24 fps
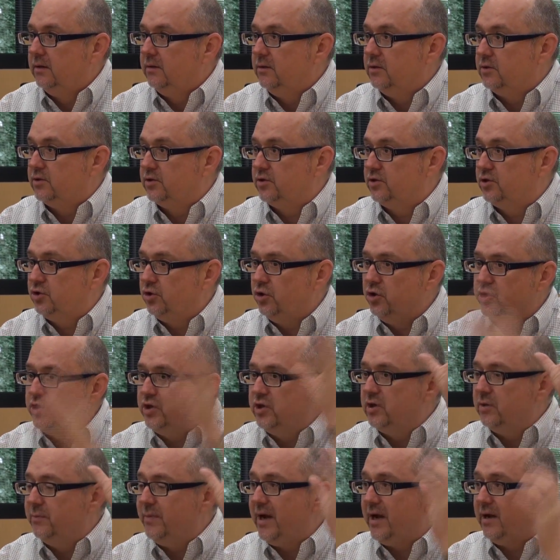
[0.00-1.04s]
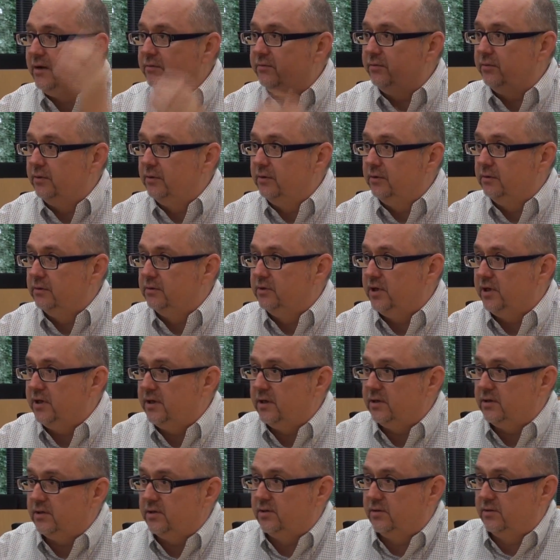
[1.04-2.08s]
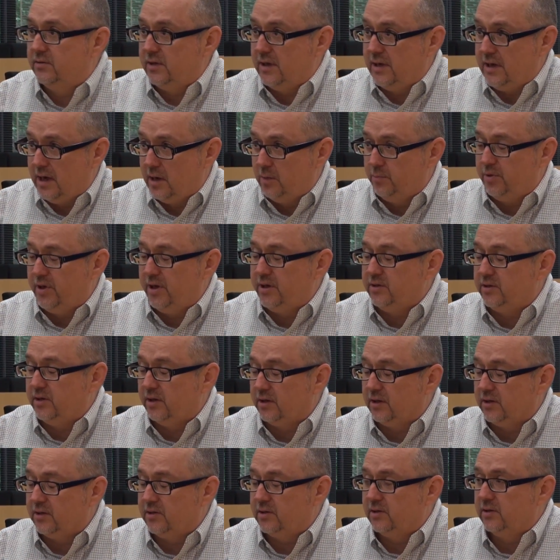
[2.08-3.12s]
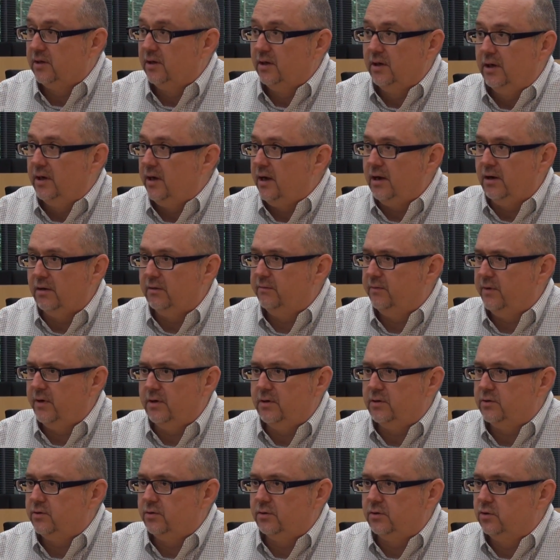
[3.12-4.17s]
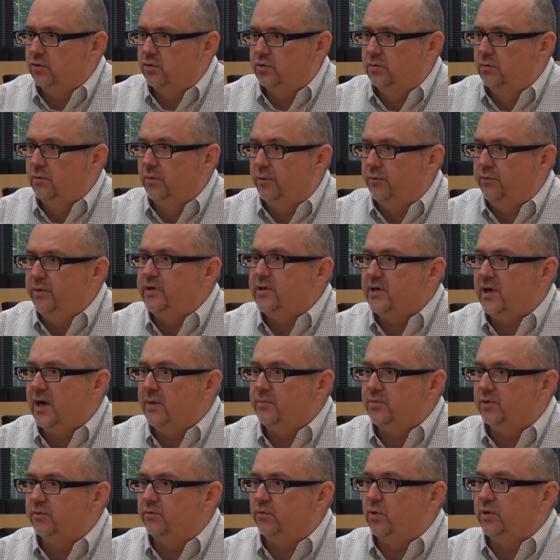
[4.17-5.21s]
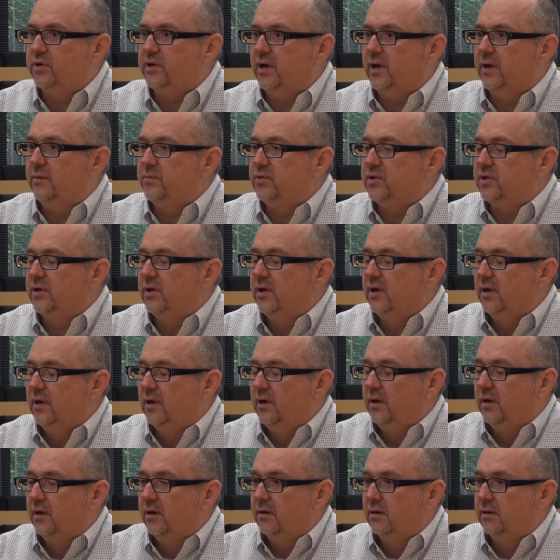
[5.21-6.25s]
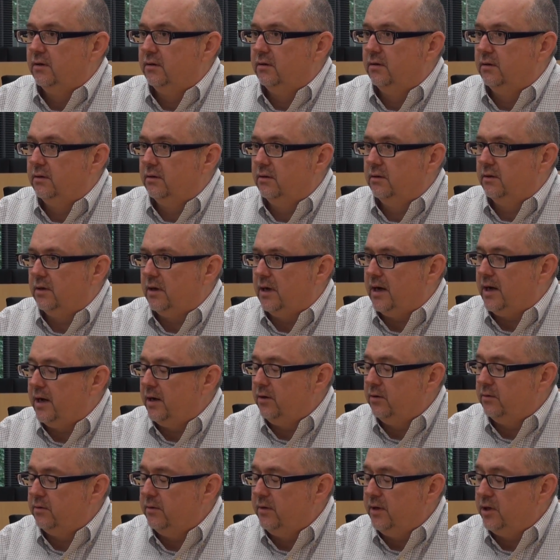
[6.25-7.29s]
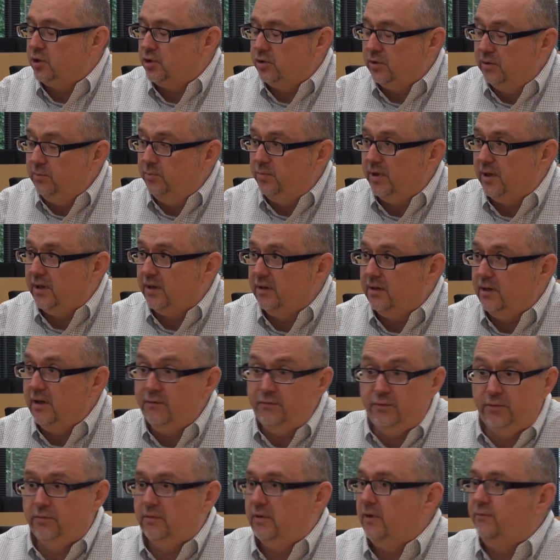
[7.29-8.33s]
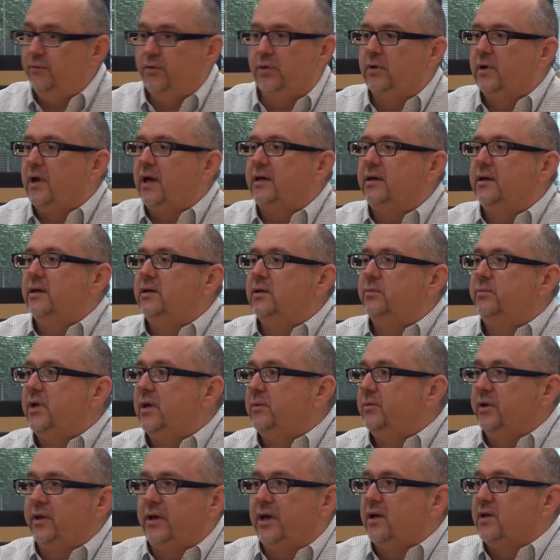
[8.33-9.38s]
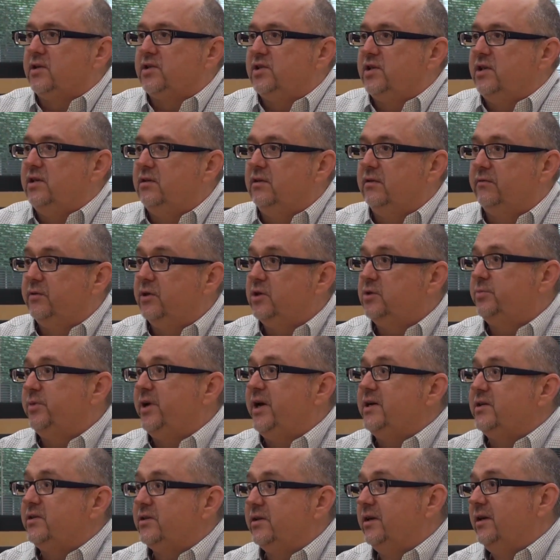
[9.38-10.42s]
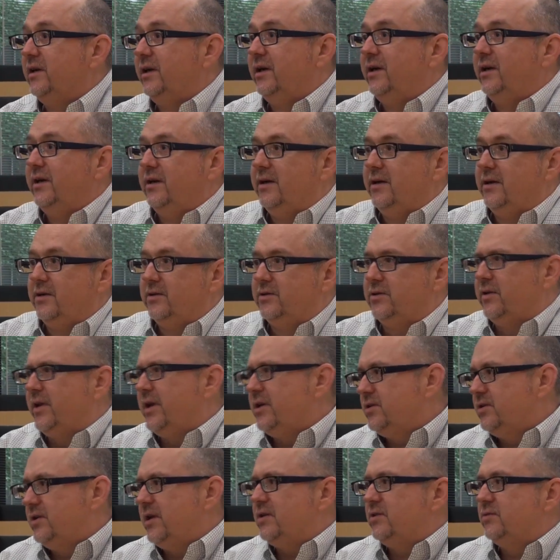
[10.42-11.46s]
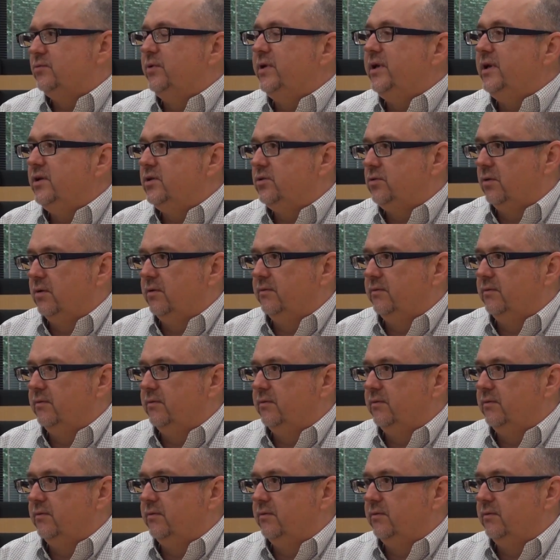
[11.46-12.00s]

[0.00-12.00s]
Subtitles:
there's surging demand for tickets, say airplane tickets. Airfares are 3 times or 4 times higher than they should be if you're lucky to be able to get a seat in the first place. So that's really